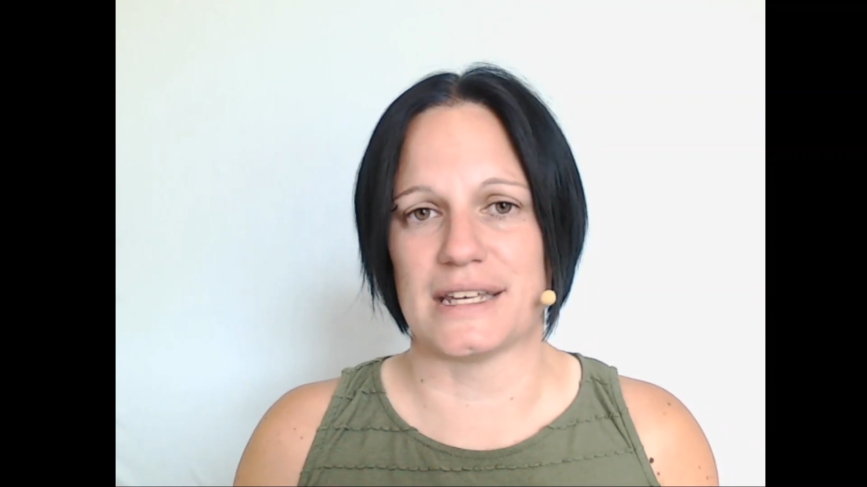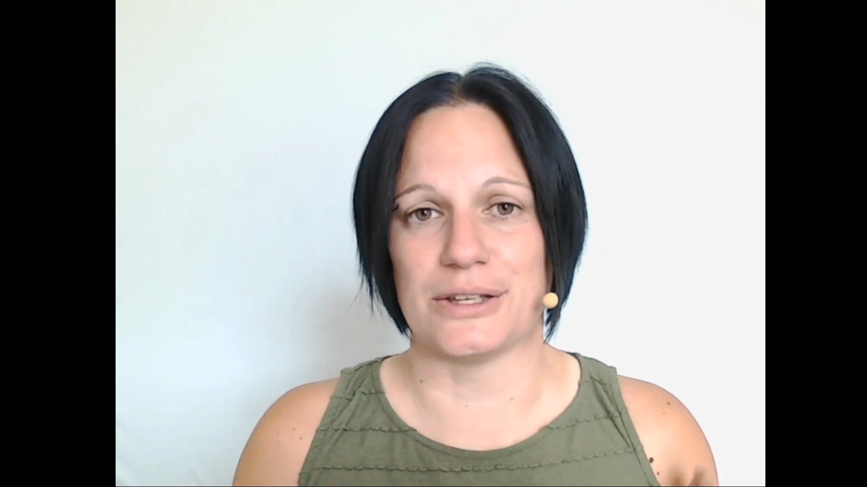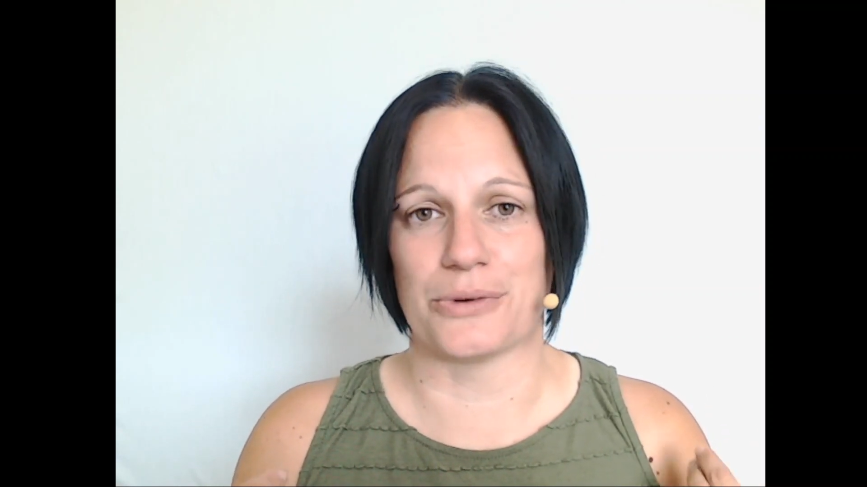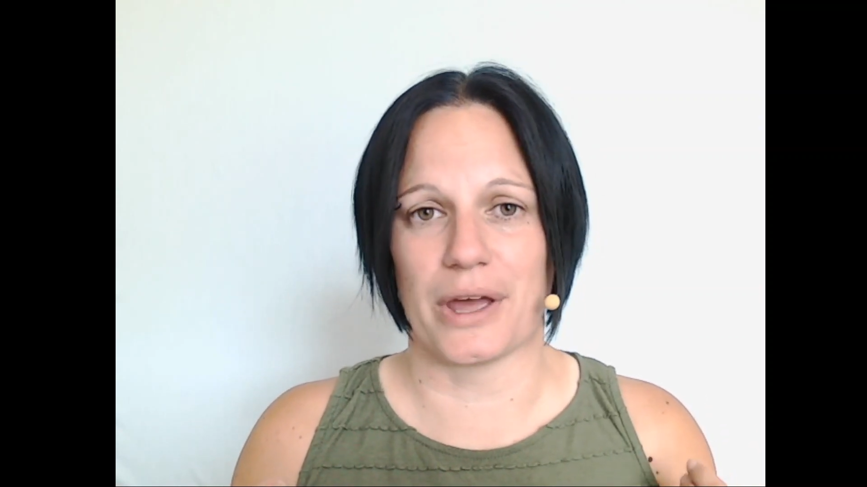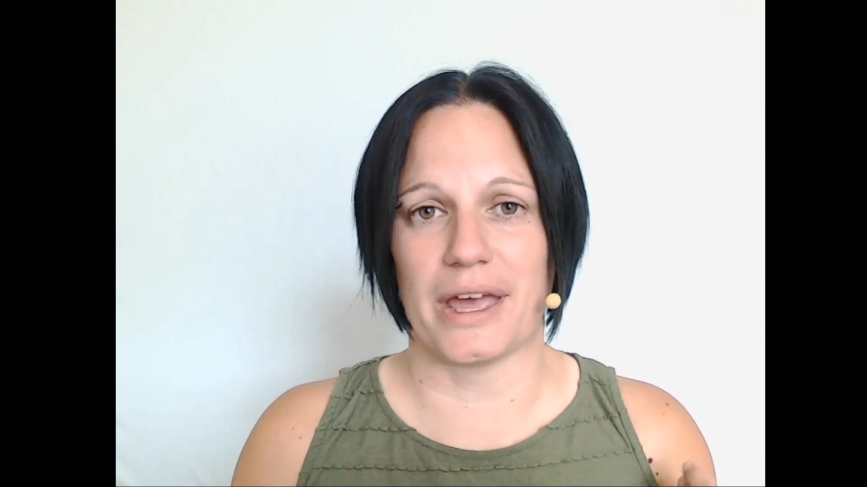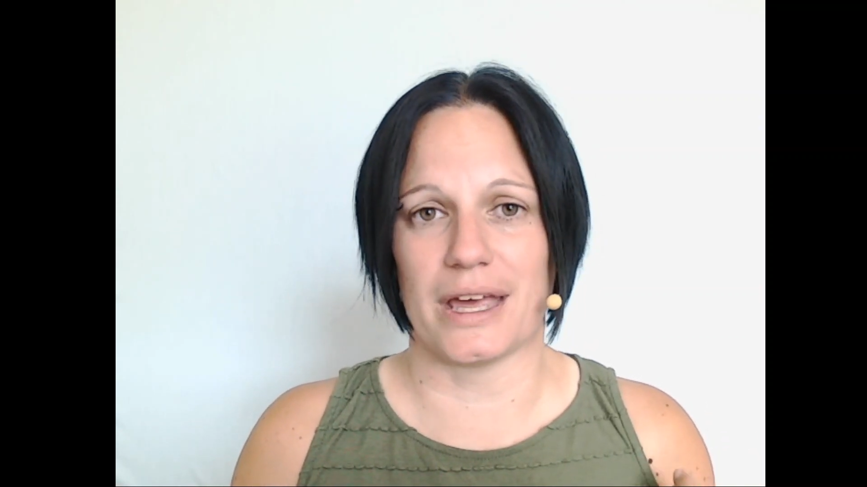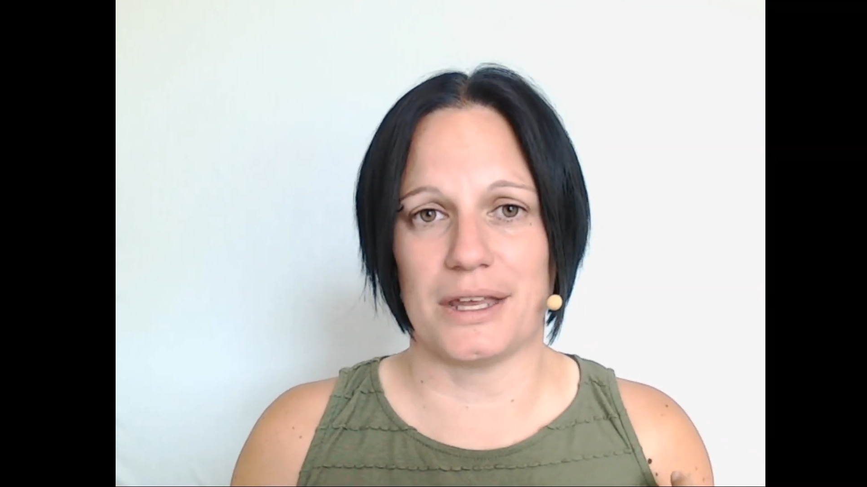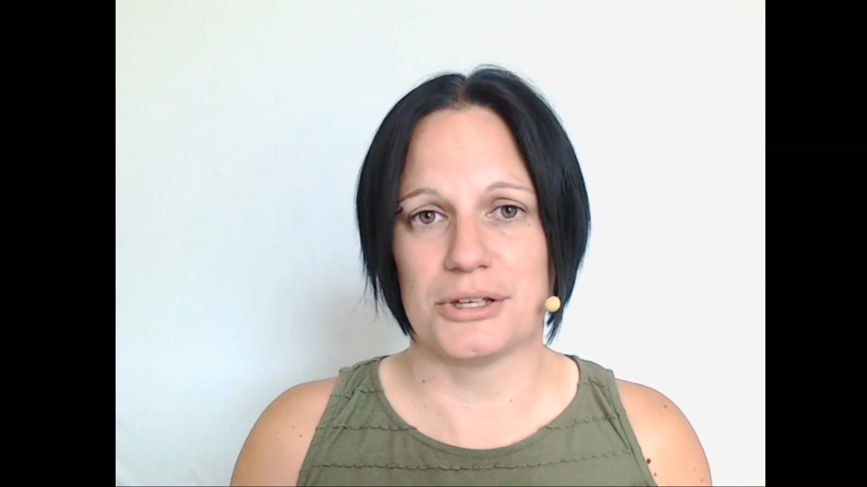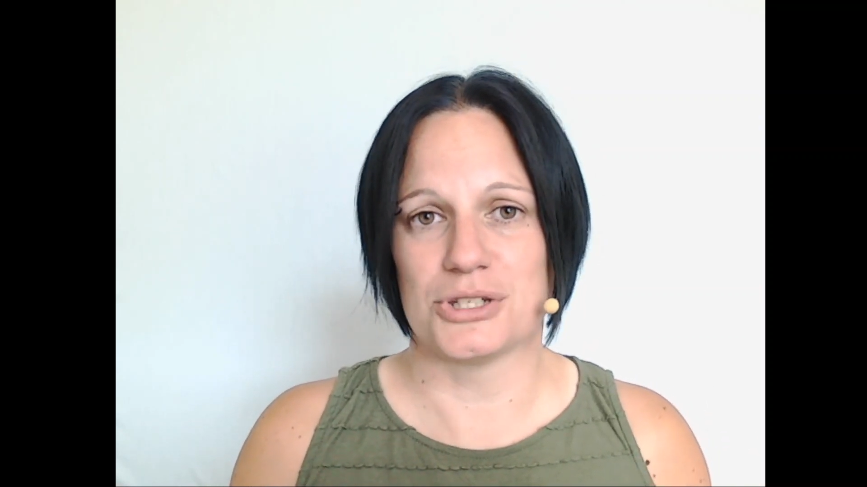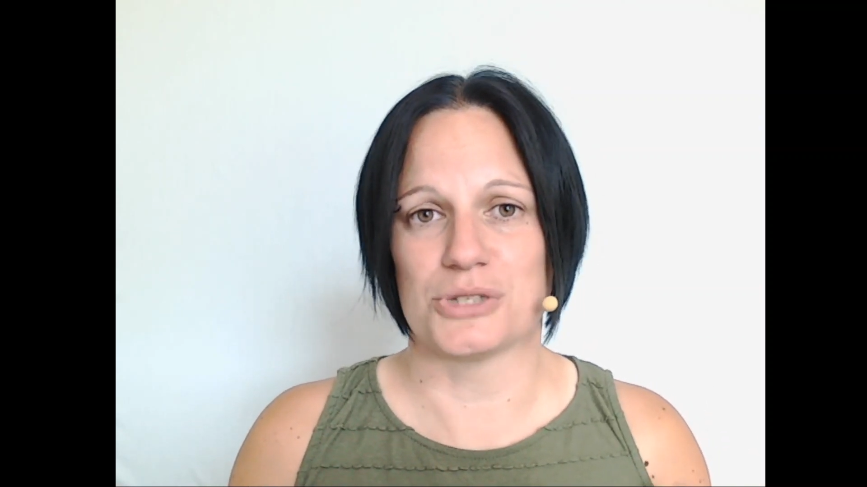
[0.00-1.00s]
in your
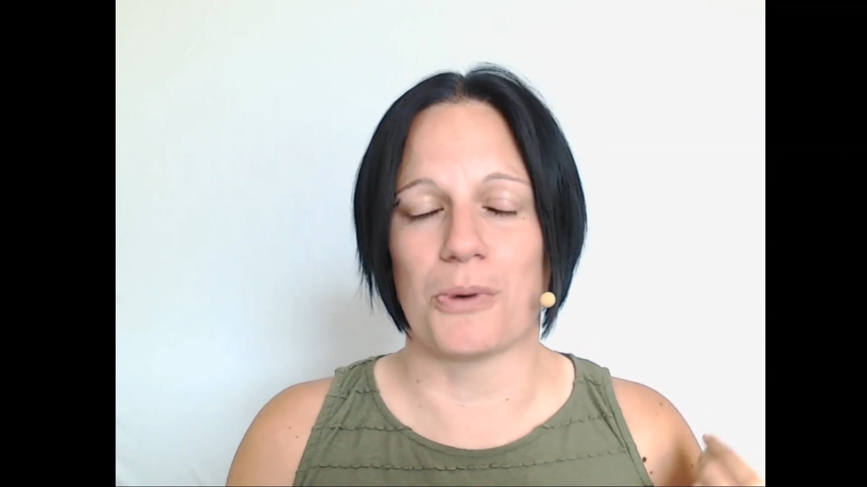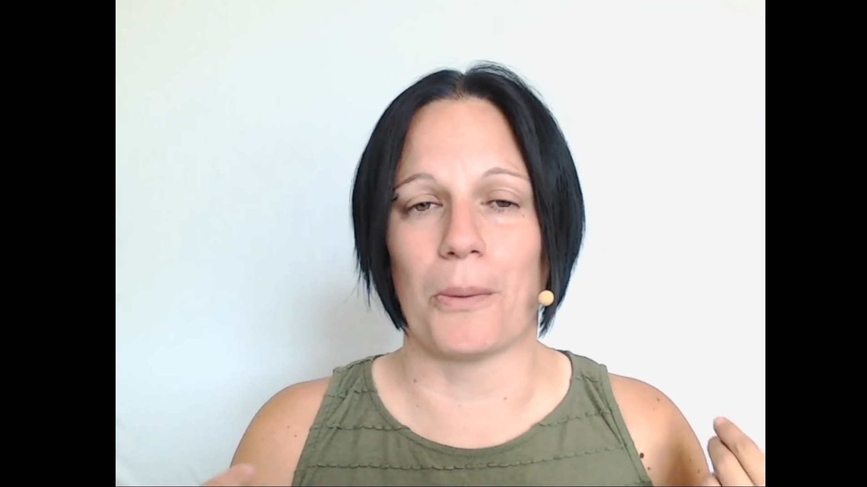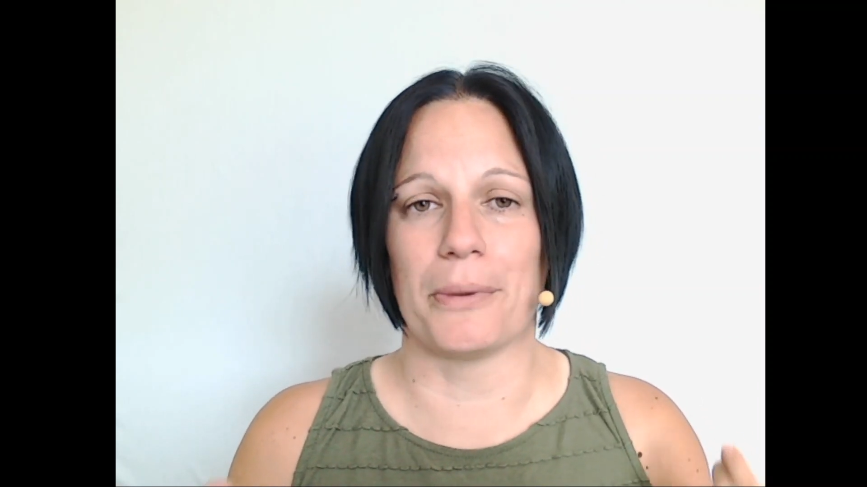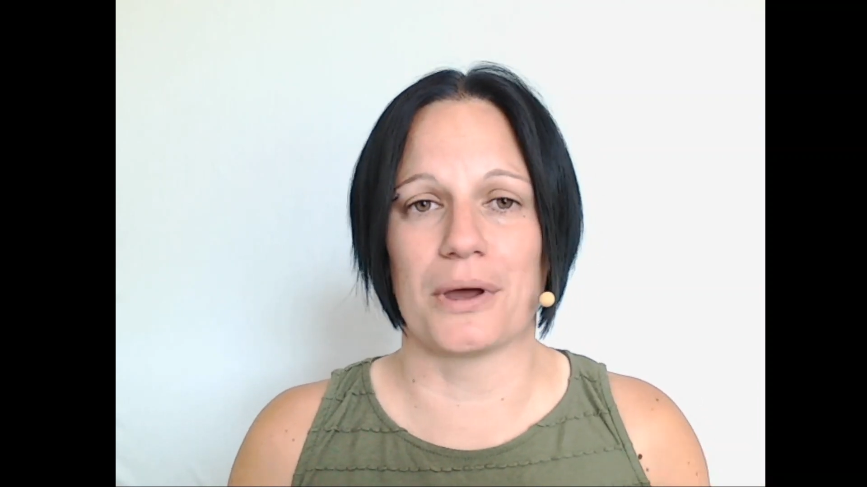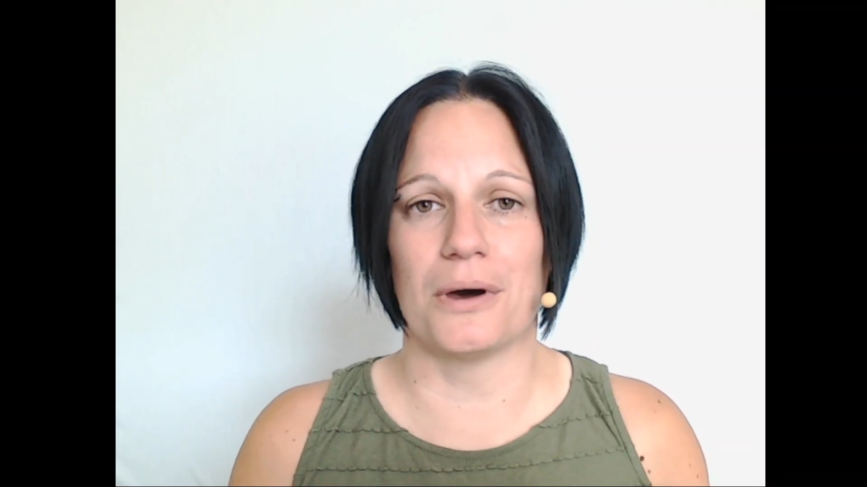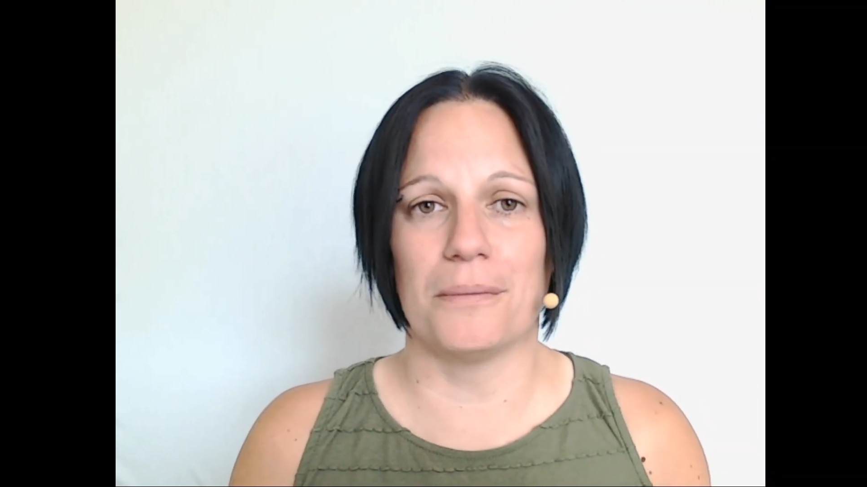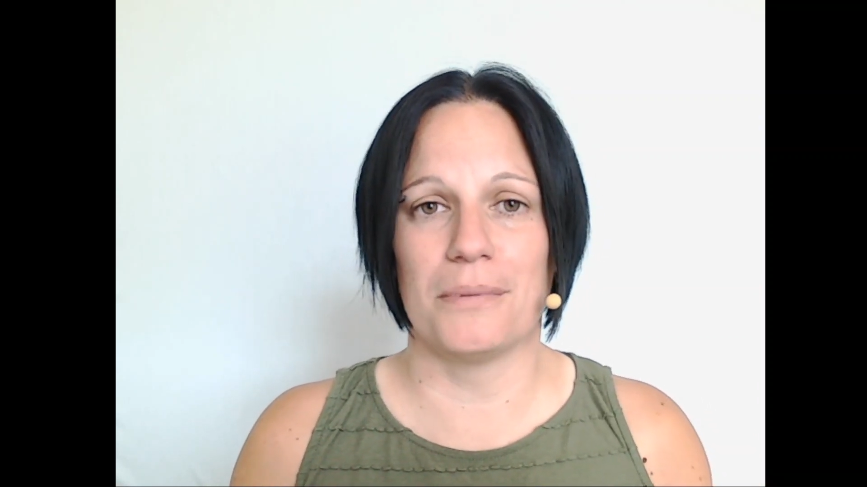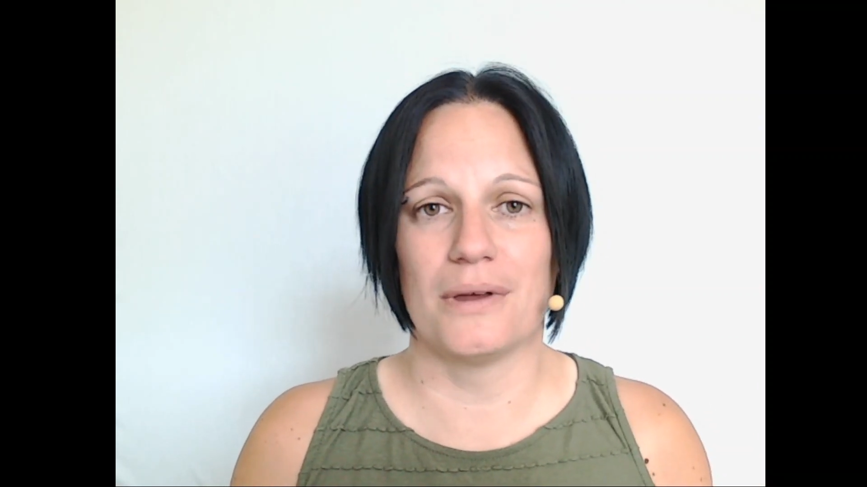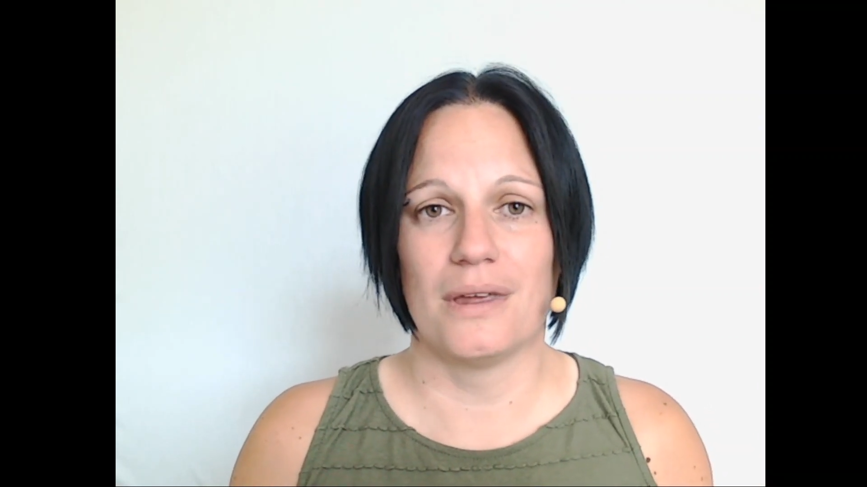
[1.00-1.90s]
head just popping up